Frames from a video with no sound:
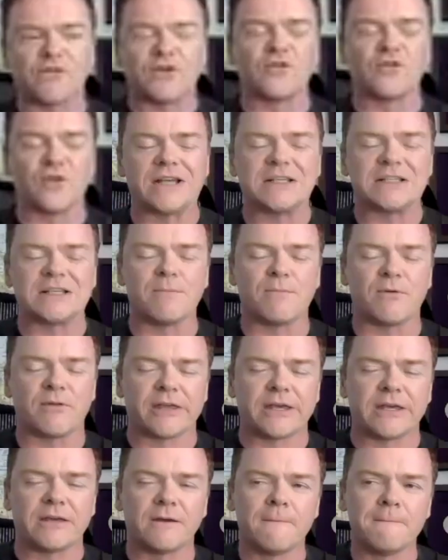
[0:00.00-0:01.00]
great
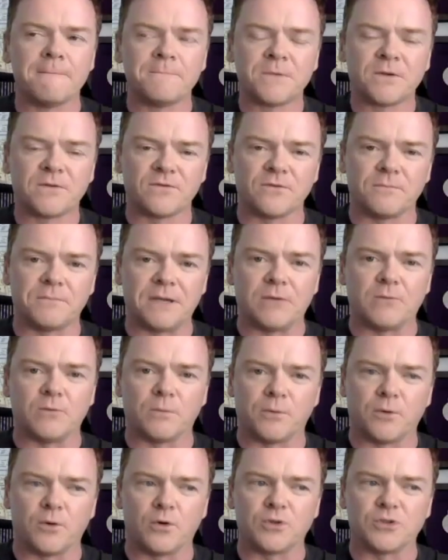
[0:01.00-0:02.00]
sympathy for pit
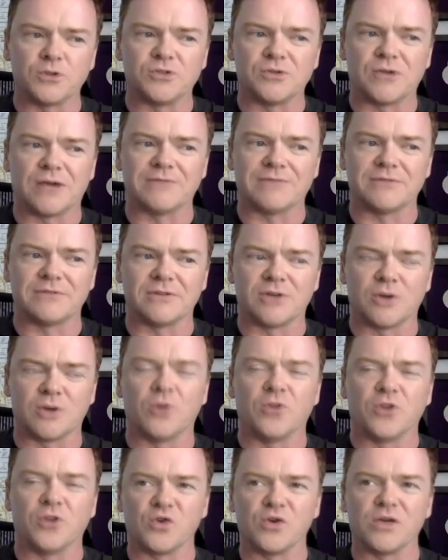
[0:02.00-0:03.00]
reporters who have to go
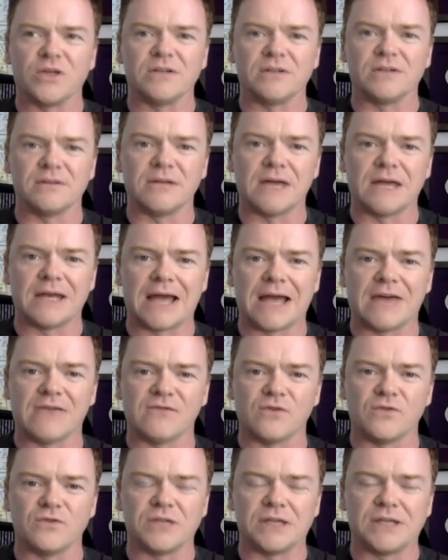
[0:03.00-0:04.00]
on the grid and have
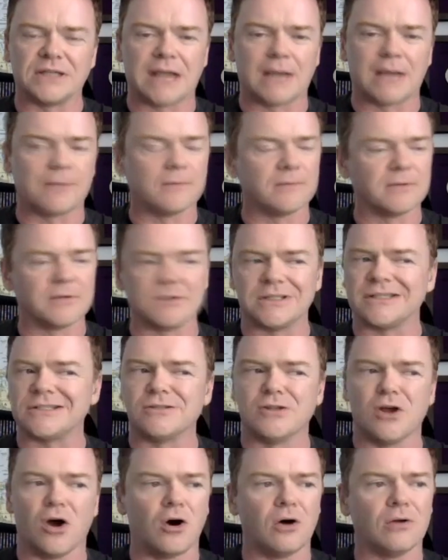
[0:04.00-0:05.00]
those things happen, because it is
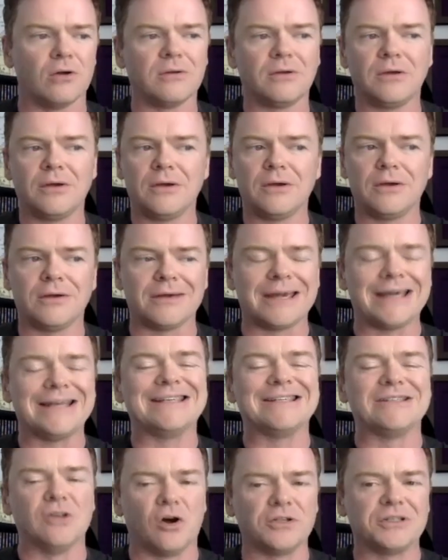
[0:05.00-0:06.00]
not
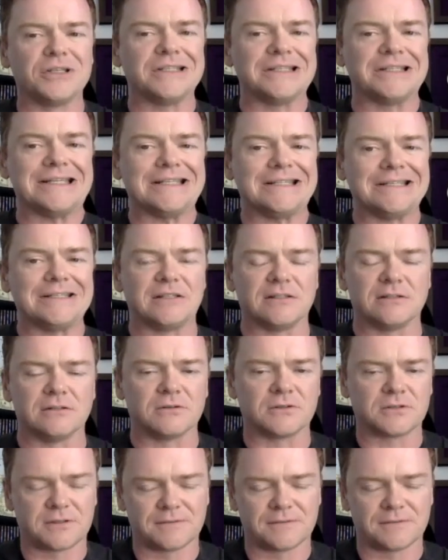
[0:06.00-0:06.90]
as easy as it looks.